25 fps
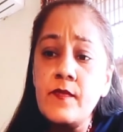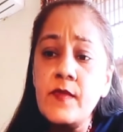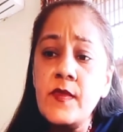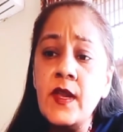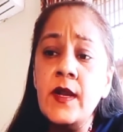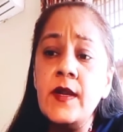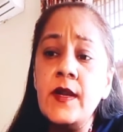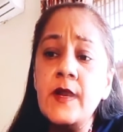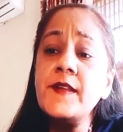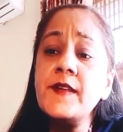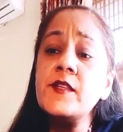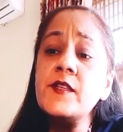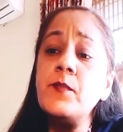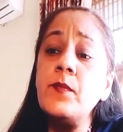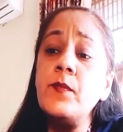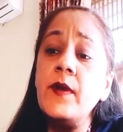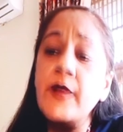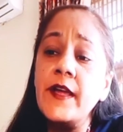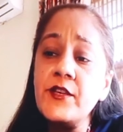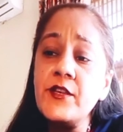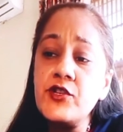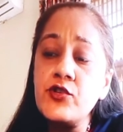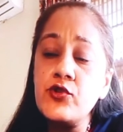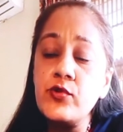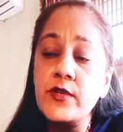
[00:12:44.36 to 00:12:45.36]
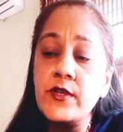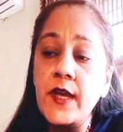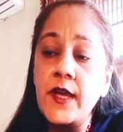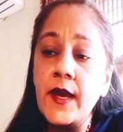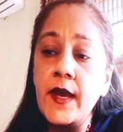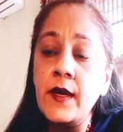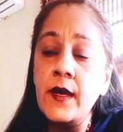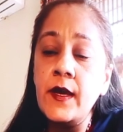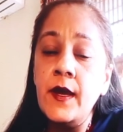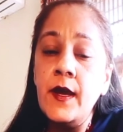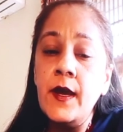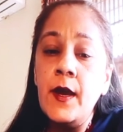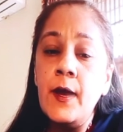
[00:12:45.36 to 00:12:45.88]
Let's pledge to
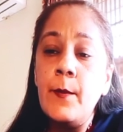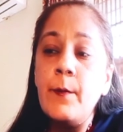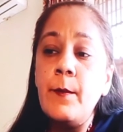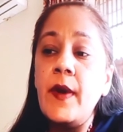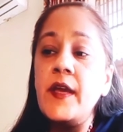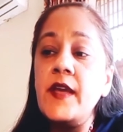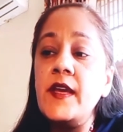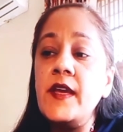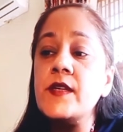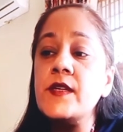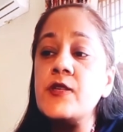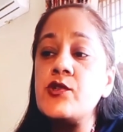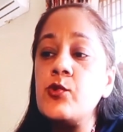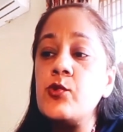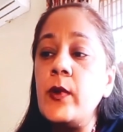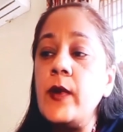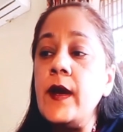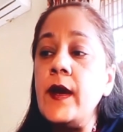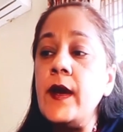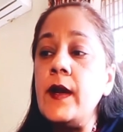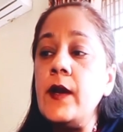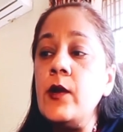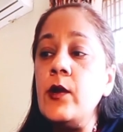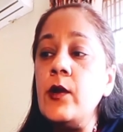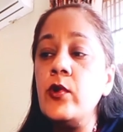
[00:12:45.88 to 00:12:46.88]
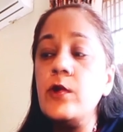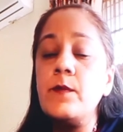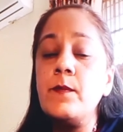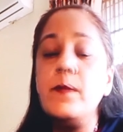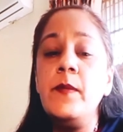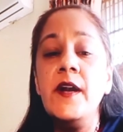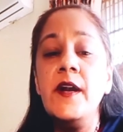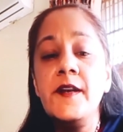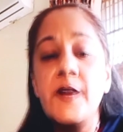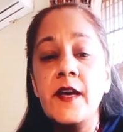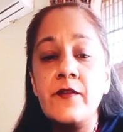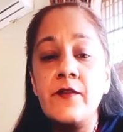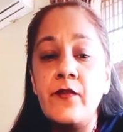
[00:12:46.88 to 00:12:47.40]
take measures to include
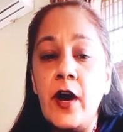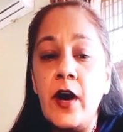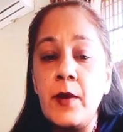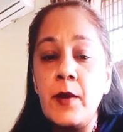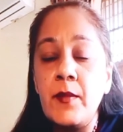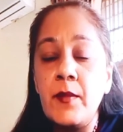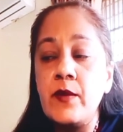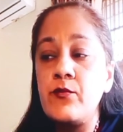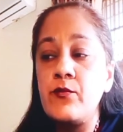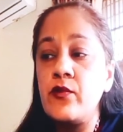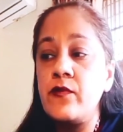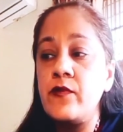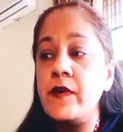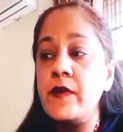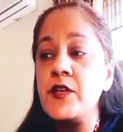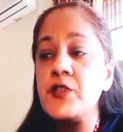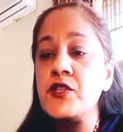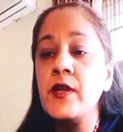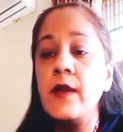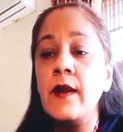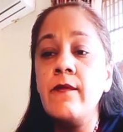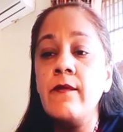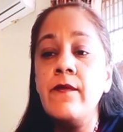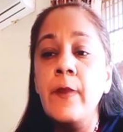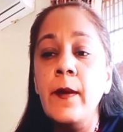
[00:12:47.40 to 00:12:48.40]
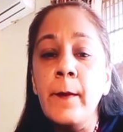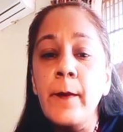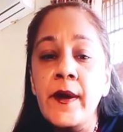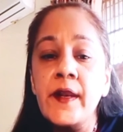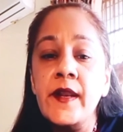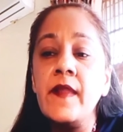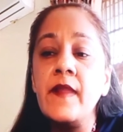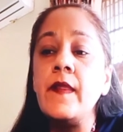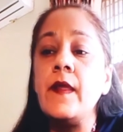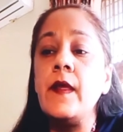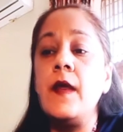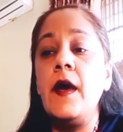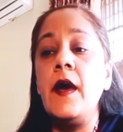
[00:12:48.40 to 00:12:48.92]
built environment professional women
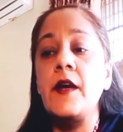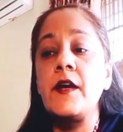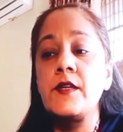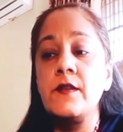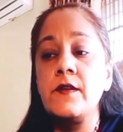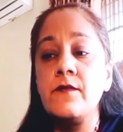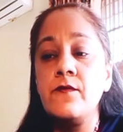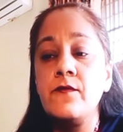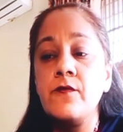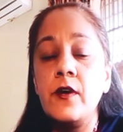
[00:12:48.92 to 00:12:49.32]
in the active